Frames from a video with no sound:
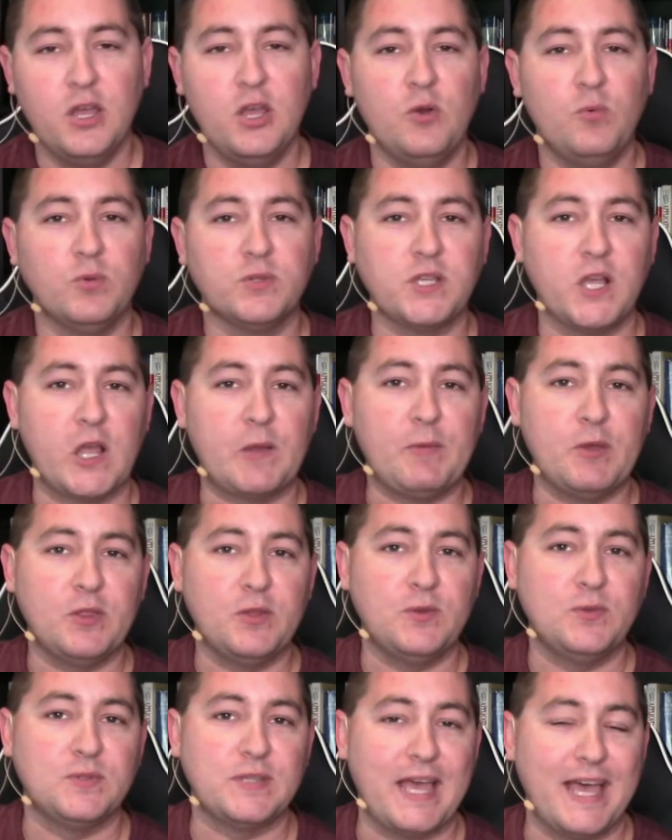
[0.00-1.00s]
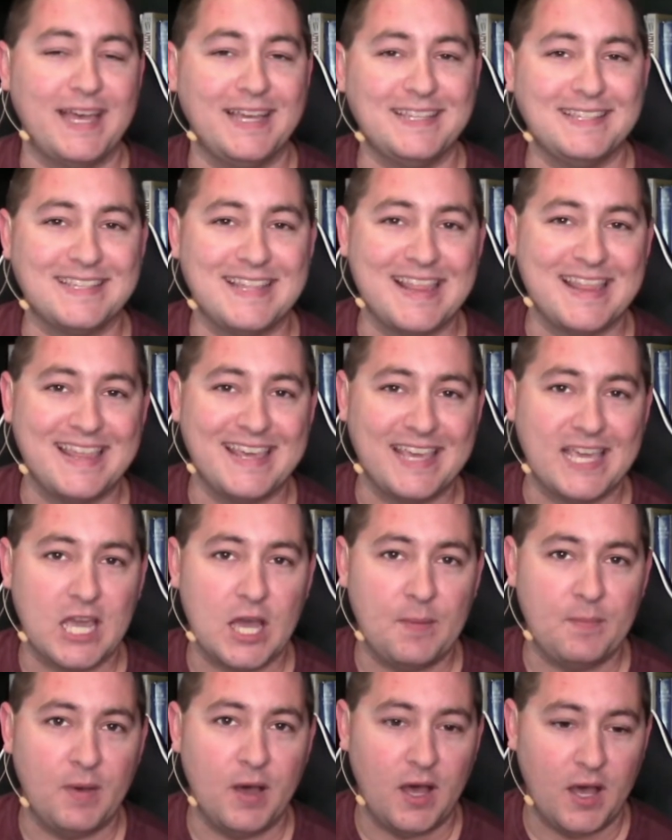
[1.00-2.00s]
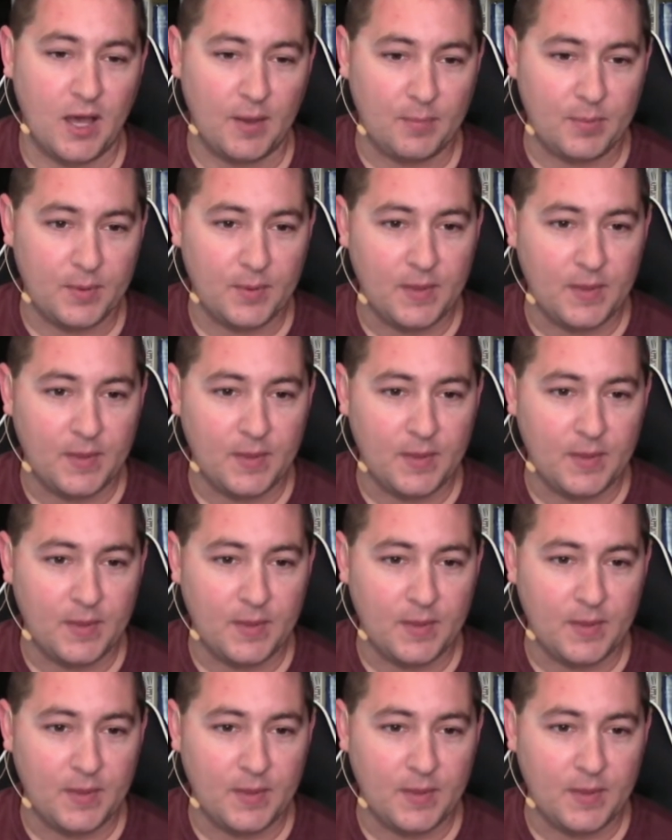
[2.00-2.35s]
We'll talk about those as they come up.